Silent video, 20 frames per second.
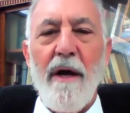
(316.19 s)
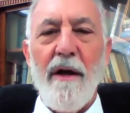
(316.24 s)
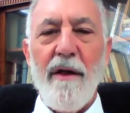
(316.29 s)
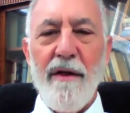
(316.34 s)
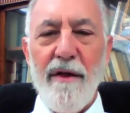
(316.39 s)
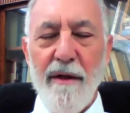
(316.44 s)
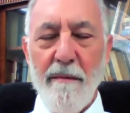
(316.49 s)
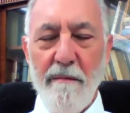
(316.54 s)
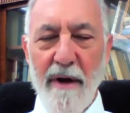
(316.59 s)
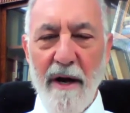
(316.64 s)

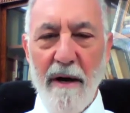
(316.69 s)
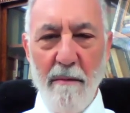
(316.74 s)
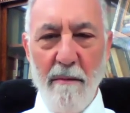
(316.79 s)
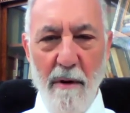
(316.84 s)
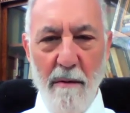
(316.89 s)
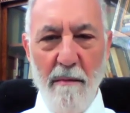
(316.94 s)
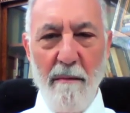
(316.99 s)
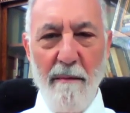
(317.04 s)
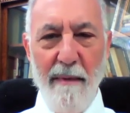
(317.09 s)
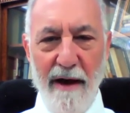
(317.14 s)
The
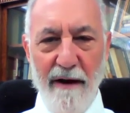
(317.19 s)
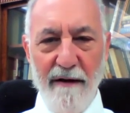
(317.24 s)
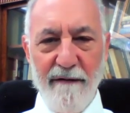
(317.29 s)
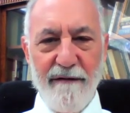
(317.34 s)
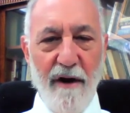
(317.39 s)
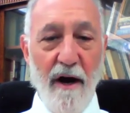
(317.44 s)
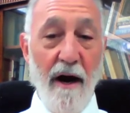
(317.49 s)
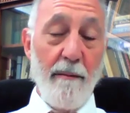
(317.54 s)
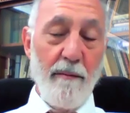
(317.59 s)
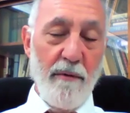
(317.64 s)
minimum amount of
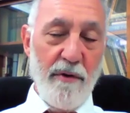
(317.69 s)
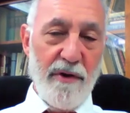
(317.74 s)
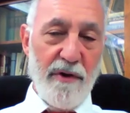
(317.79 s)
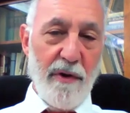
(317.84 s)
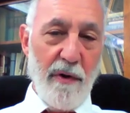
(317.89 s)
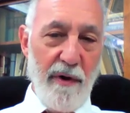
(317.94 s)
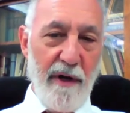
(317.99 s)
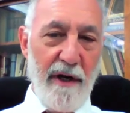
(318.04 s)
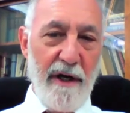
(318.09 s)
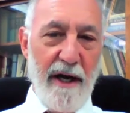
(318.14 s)
time was
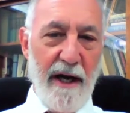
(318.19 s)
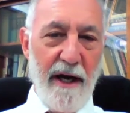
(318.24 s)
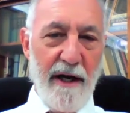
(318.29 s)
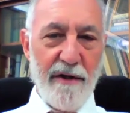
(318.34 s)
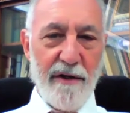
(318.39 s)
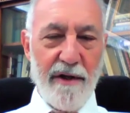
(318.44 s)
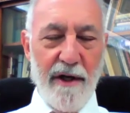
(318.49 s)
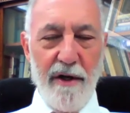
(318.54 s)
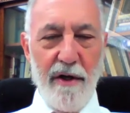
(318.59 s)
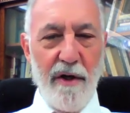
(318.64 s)
30
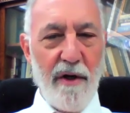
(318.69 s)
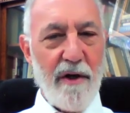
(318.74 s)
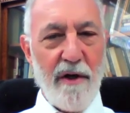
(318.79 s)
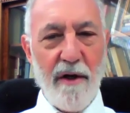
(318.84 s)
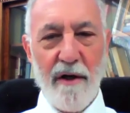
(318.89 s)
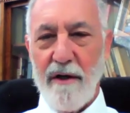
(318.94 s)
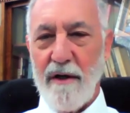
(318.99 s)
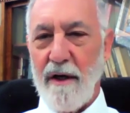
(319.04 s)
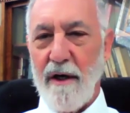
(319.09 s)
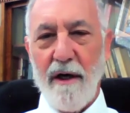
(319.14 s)
days, and you
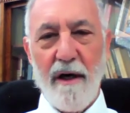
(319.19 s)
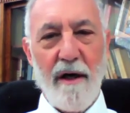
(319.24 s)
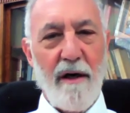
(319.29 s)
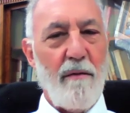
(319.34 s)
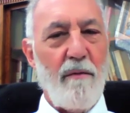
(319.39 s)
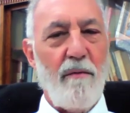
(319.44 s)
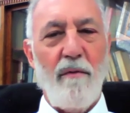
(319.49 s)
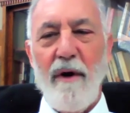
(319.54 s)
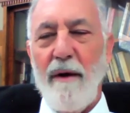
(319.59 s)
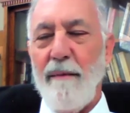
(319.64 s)
could
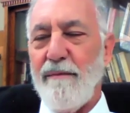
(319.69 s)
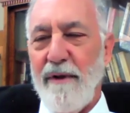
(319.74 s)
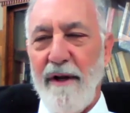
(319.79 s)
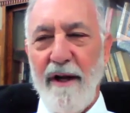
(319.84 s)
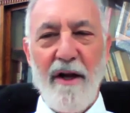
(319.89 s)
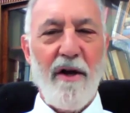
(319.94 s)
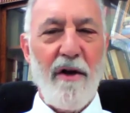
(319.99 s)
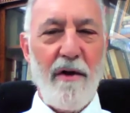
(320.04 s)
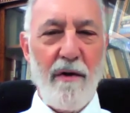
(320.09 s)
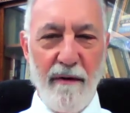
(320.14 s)
replay,
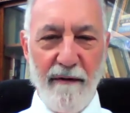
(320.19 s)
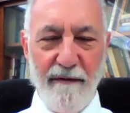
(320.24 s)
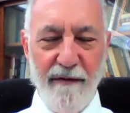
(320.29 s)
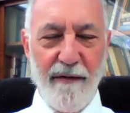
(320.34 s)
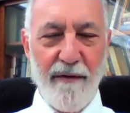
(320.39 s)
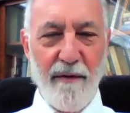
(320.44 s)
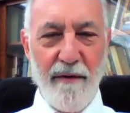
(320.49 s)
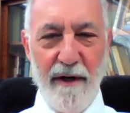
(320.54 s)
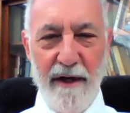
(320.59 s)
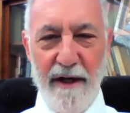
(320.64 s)
you could do it for
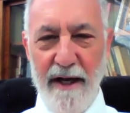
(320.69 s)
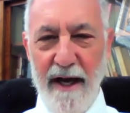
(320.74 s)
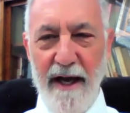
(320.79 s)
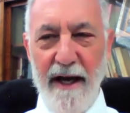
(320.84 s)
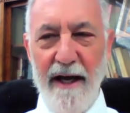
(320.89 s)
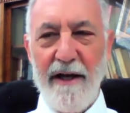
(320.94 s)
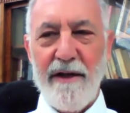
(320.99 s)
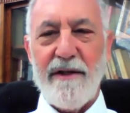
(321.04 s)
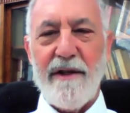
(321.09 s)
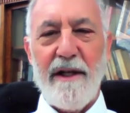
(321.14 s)
30
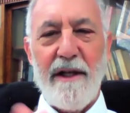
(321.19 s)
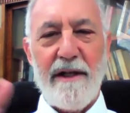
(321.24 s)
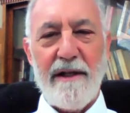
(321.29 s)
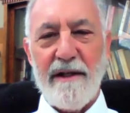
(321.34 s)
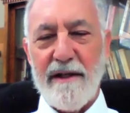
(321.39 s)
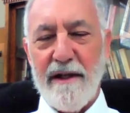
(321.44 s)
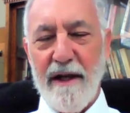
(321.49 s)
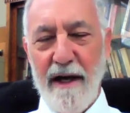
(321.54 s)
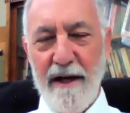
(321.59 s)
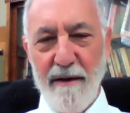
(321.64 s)
days and then
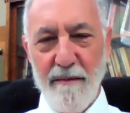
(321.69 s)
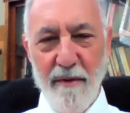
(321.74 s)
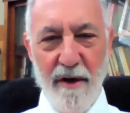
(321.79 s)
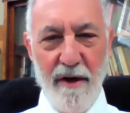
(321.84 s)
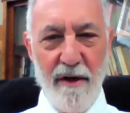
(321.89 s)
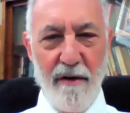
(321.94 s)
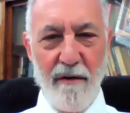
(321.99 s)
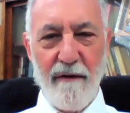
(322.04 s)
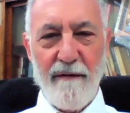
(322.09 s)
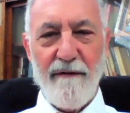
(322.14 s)
decide I'm going
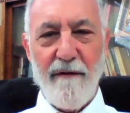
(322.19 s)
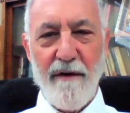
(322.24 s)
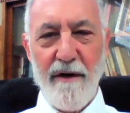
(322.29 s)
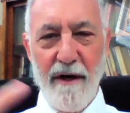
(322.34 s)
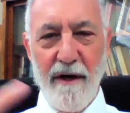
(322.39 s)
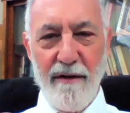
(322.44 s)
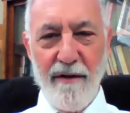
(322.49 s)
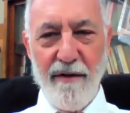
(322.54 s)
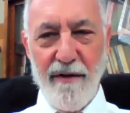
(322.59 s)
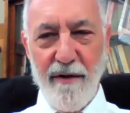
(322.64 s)
to do it for
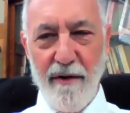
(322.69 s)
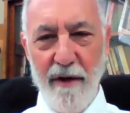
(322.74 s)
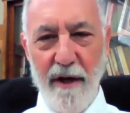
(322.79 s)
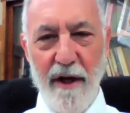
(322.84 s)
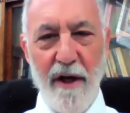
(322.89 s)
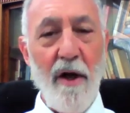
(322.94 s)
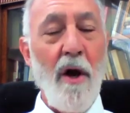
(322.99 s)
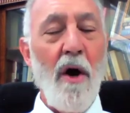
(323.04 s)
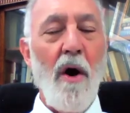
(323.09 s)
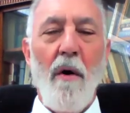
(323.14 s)
another
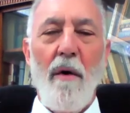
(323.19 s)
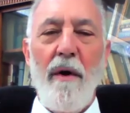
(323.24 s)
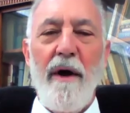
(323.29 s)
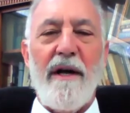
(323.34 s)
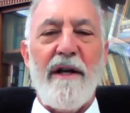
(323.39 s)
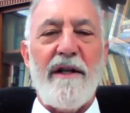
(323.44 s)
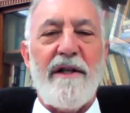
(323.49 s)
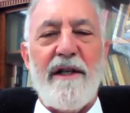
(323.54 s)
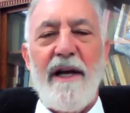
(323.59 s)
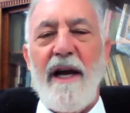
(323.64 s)
30, or
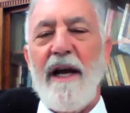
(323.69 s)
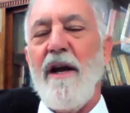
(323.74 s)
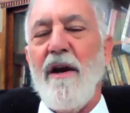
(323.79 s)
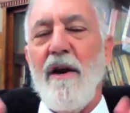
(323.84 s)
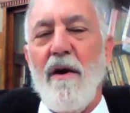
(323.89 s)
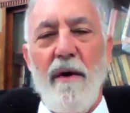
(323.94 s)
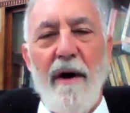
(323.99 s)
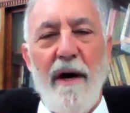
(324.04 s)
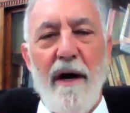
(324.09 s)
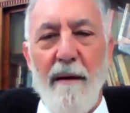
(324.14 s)
you could say, you
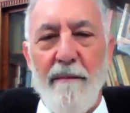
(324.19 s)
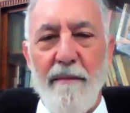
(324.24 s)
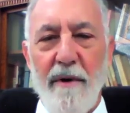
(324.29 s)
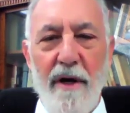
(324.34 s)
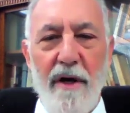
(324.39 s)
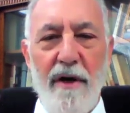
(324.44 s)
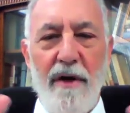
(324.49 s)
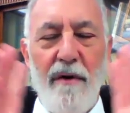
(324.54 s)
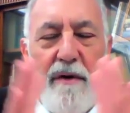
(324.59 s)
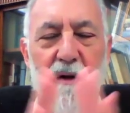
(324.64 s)
know what, I'm
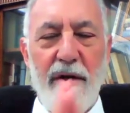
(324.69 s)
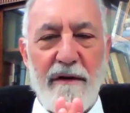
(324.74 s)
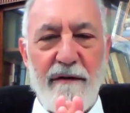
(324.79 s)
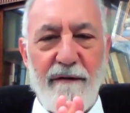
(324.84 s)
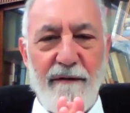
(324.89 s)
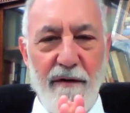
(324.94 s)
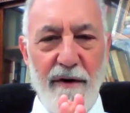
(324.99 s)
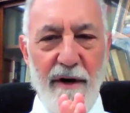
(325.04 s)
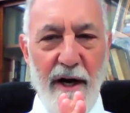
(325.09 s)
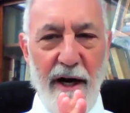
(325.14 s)
going to do this
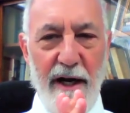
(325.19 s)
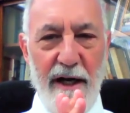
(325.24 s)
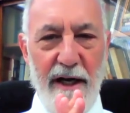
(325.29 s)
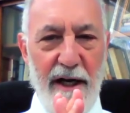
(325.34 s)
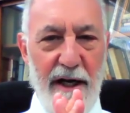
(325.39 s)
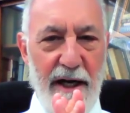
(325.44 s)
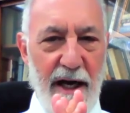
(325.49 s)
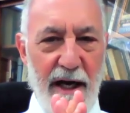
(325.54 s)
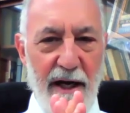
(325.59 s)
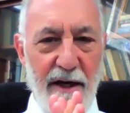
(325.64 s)
for
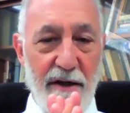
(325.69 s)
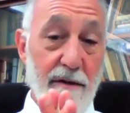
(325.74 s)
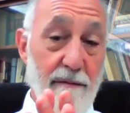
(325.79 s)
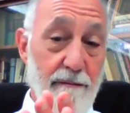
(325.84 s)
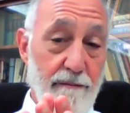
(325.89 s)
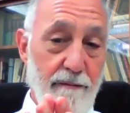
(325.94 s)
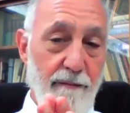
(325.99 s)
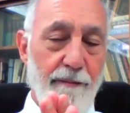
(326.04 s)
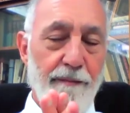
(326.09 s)
90 days.